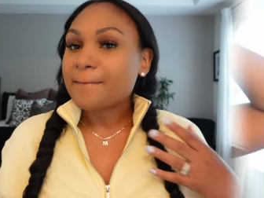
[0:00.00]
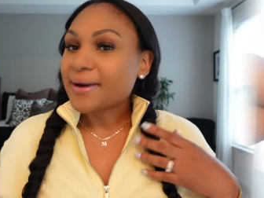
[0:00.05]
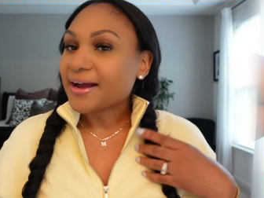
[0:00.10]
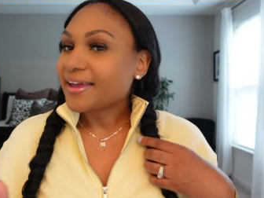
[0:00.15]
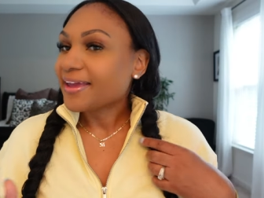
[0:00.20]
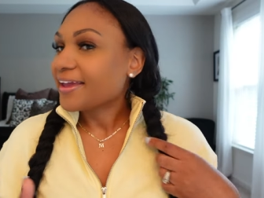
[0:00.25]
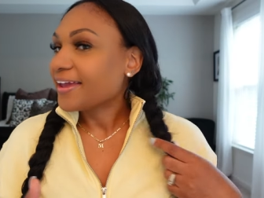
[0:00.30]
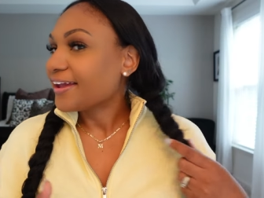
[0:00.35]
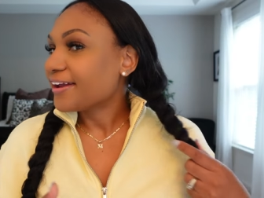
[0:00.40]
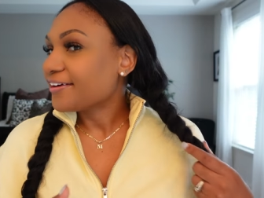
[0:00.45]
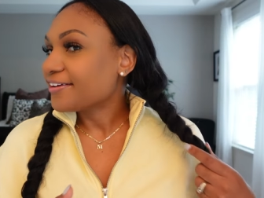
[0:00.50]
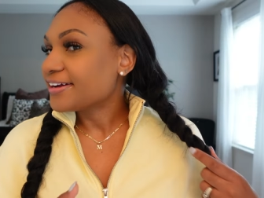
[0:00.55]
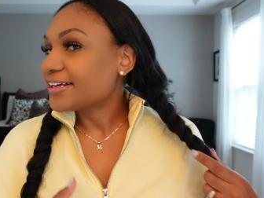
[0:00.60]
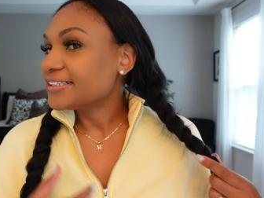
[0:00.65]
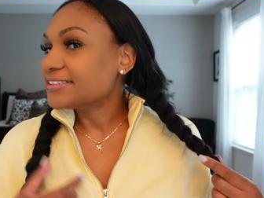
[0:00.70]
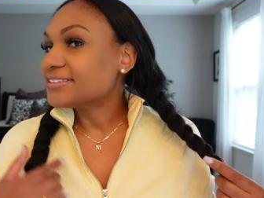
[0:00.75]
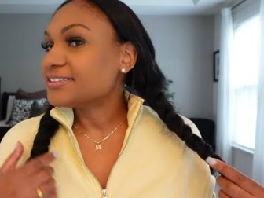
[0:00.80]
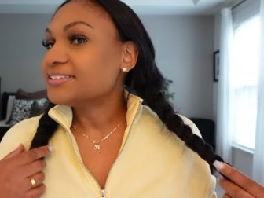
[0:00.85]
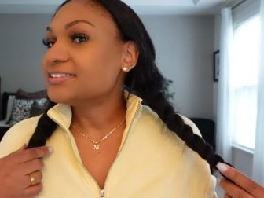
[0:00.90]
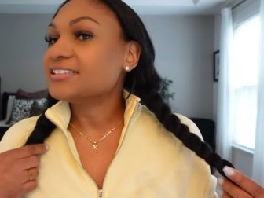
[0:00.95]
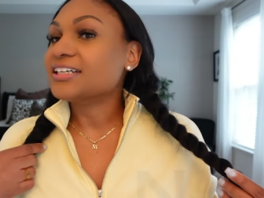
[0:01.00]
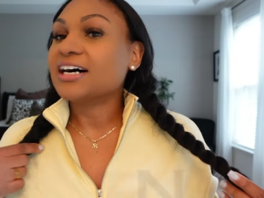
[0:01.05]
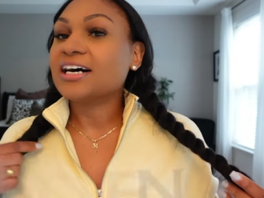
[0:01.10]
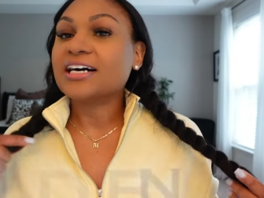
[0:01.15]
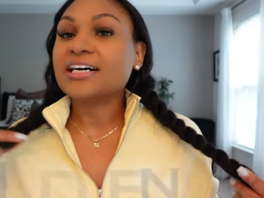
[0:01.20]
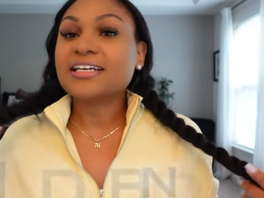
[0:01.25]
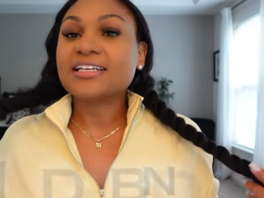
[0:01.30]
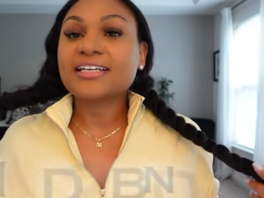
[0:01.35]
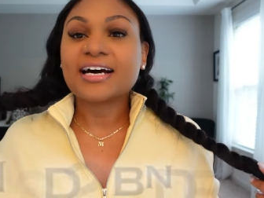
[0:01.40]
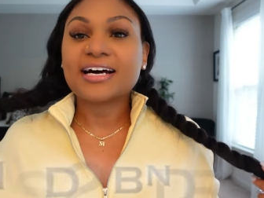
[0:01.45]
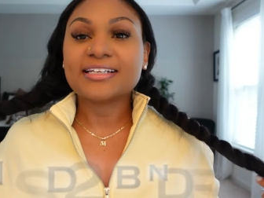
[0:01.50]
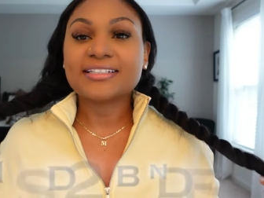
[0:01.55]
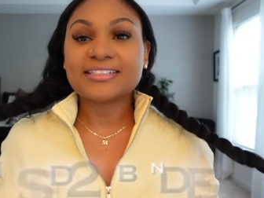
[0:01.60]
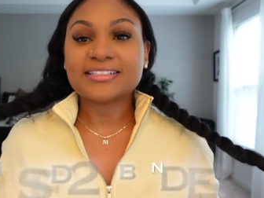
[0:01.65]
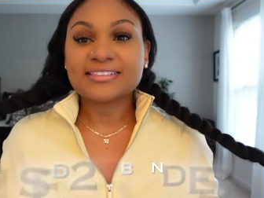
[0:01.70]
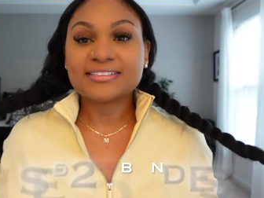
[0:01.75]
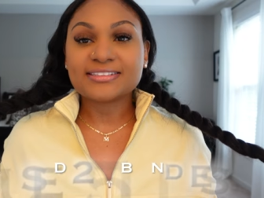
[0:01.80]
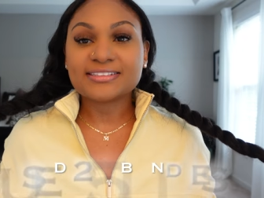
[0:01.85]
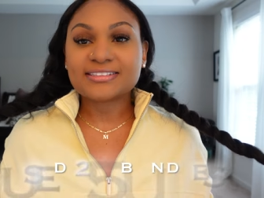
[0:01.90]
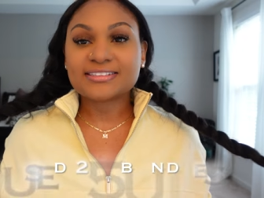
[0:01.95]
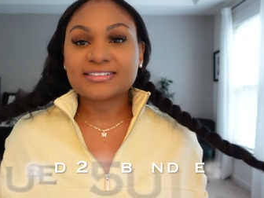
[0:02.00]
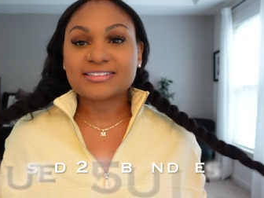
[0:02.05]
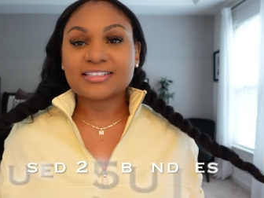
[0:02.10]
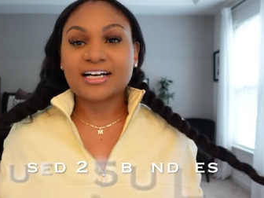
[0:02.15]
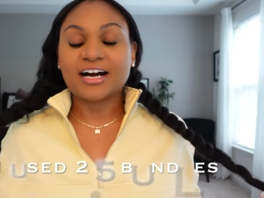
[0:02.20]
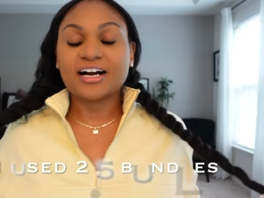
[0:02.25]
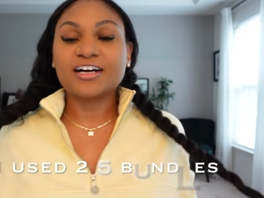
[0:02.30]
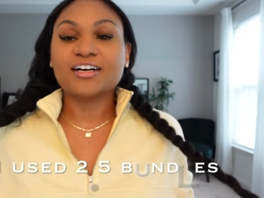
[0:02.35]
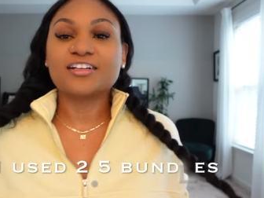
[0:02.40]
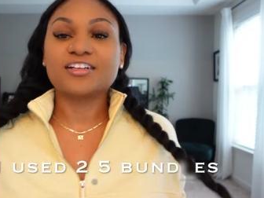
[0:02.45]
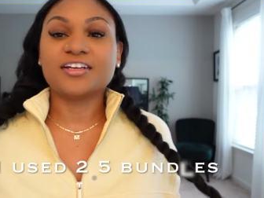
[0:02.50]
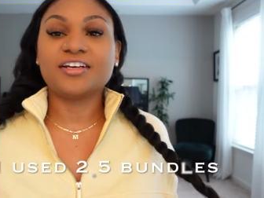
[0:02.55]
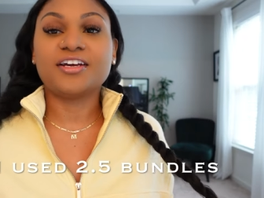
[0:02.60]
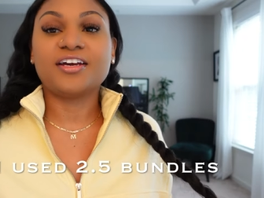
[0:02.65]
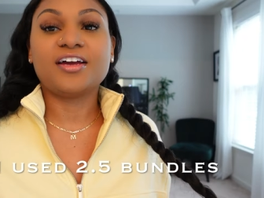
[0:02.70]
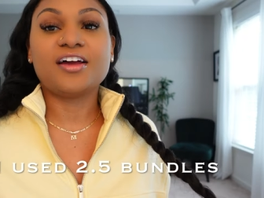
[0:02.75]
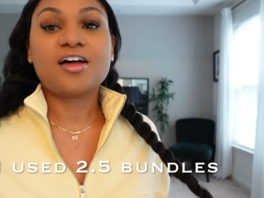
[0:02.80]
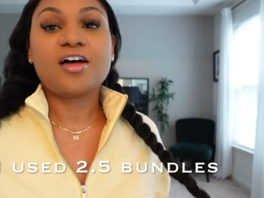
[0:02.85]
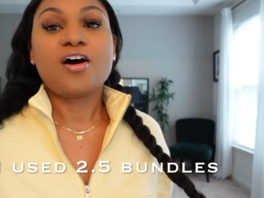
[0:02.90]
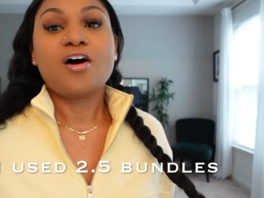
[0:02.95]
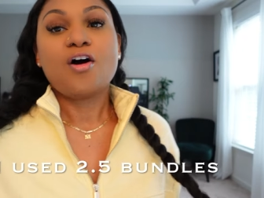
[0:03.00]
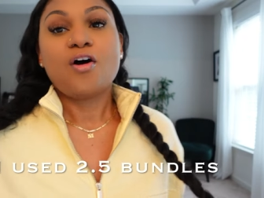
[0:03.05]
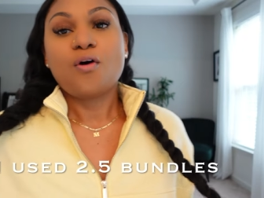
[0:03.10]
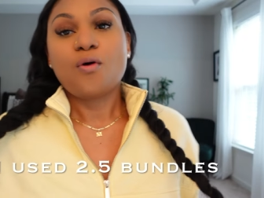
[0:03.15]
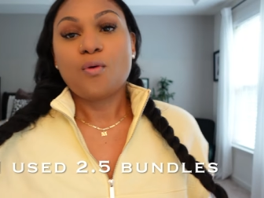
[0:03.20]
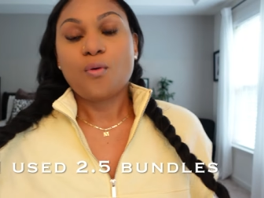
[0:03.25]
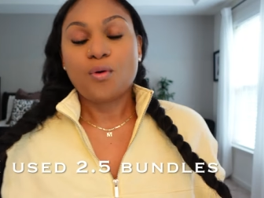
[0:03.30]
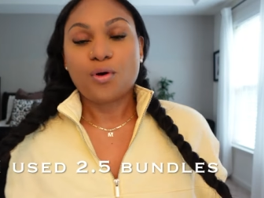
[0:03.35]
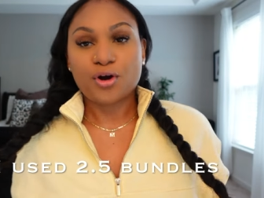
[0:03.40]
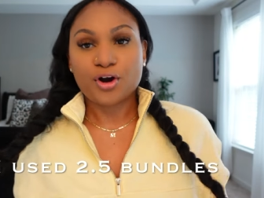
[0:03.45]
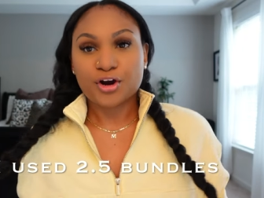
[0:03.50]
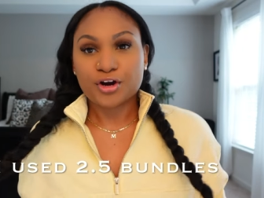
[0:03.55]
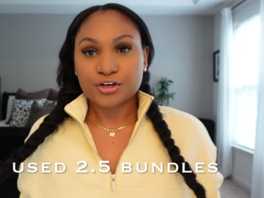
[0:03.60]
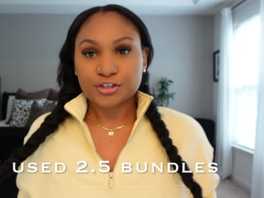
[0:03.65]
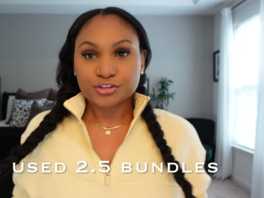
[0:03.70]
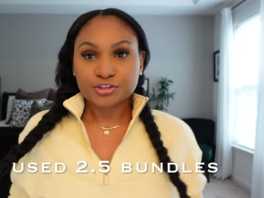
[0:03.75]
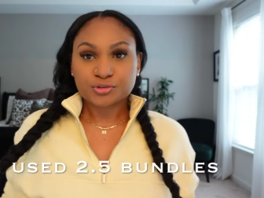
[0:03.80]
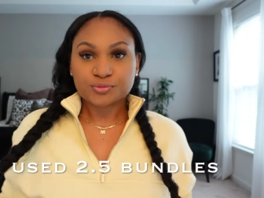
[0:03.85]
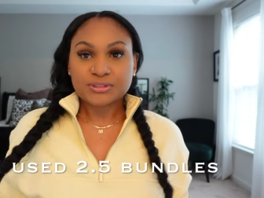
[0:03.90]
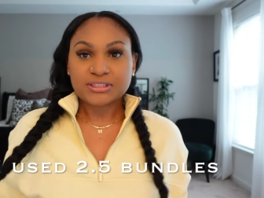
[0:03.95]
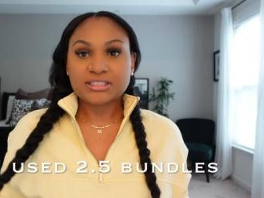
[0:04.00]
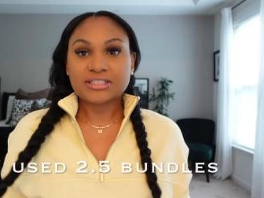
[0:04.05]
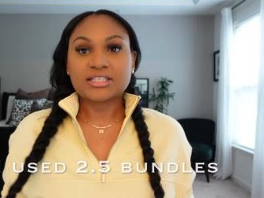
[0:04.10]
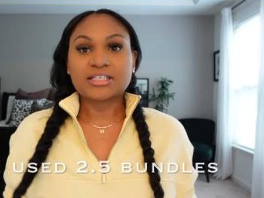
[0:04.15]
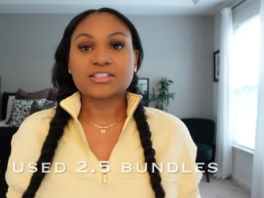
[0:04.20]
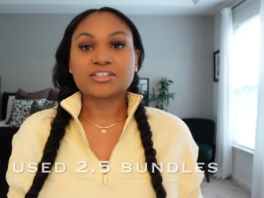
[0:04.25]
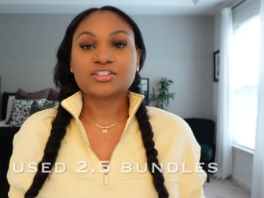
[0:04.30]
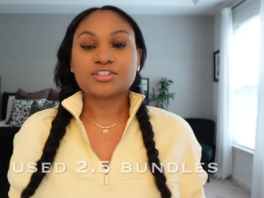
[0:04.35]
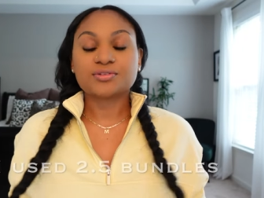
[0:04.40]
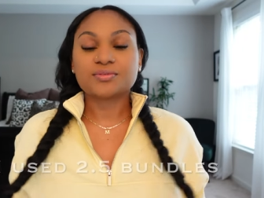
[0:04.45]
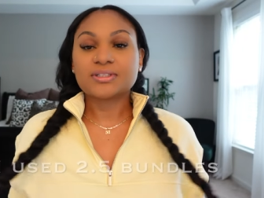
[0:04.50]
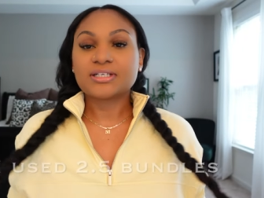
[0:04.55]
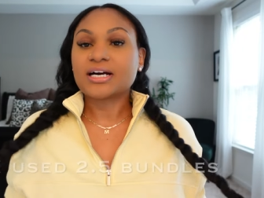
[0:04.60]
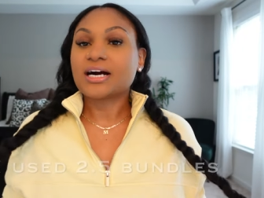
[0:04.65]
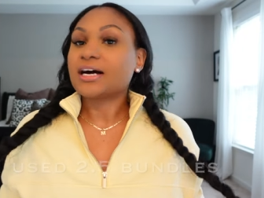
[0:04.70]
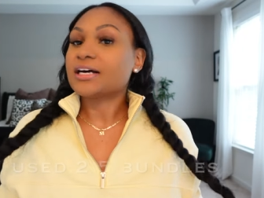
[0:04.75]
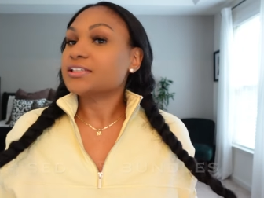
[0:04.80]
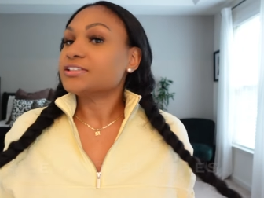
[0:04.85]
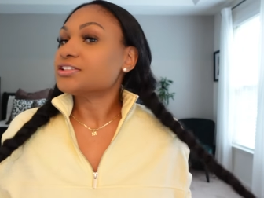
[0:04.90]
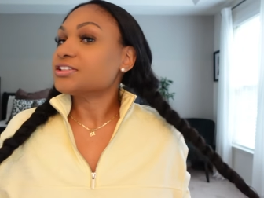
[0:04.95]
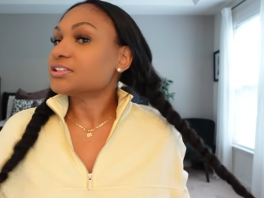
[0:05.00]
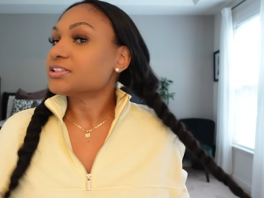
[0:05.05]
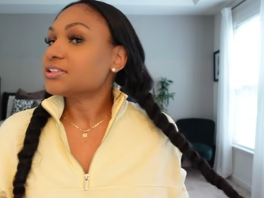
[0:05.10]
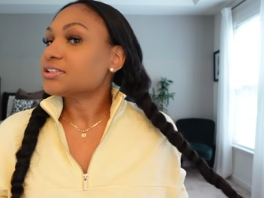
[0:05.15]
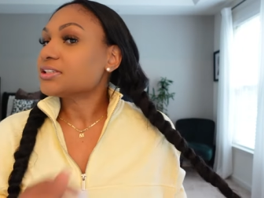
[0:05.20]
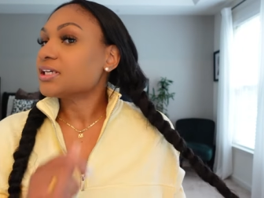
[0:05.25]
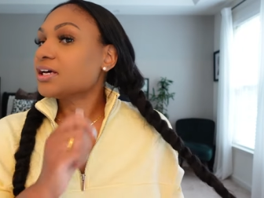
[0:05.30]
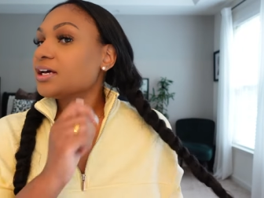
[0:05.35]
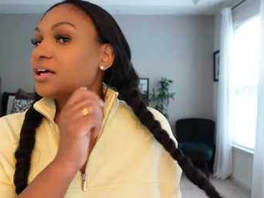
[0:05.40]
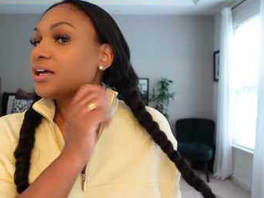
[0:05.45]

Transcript: my hair is done. I didn't style it or do anything to it. I just